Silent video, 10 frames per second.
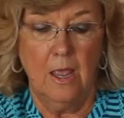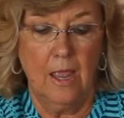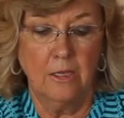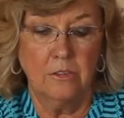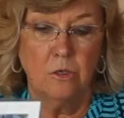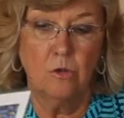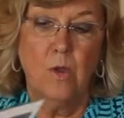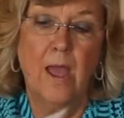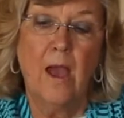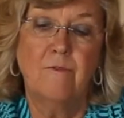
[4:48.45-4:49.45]
And so you
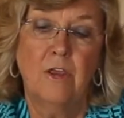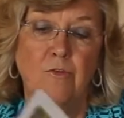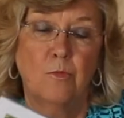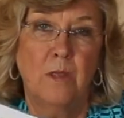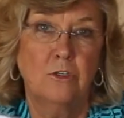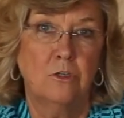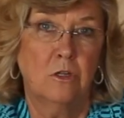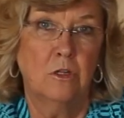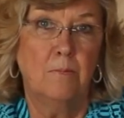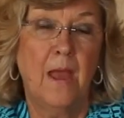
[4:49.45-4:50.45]
have information
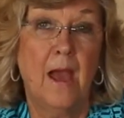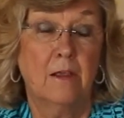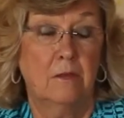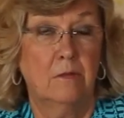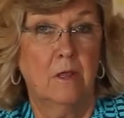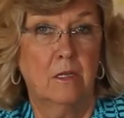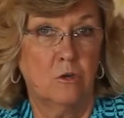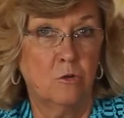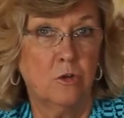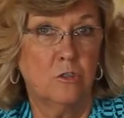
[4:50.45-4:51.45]
on the back that
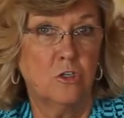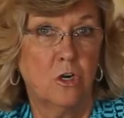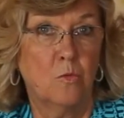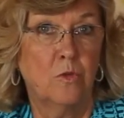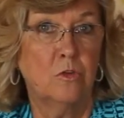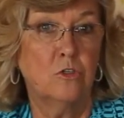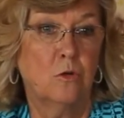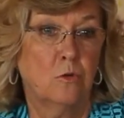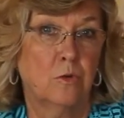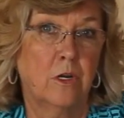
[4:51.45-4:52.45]
you can share with the
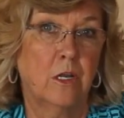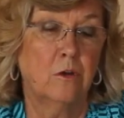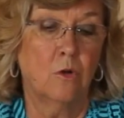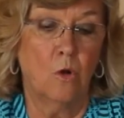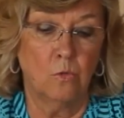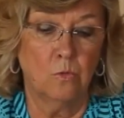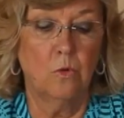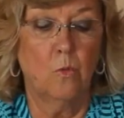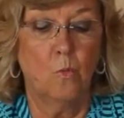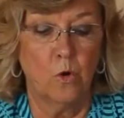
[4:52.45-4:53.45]
children in your own
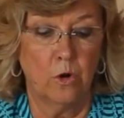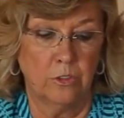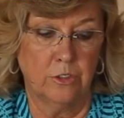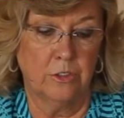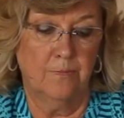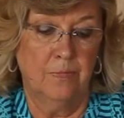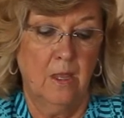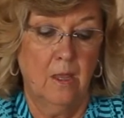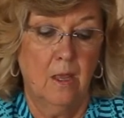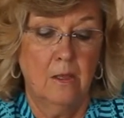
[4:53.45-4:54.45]
words.
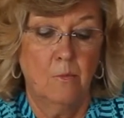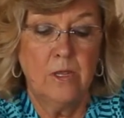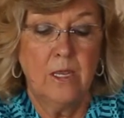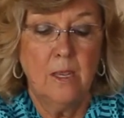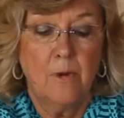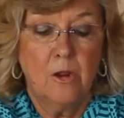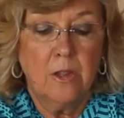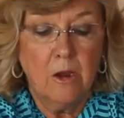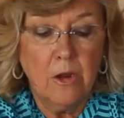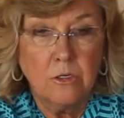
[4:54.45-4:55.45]
We keep our
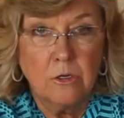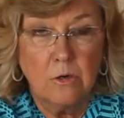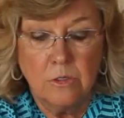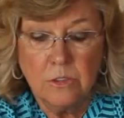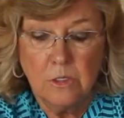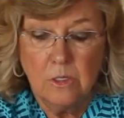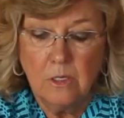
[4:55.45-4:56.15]
characters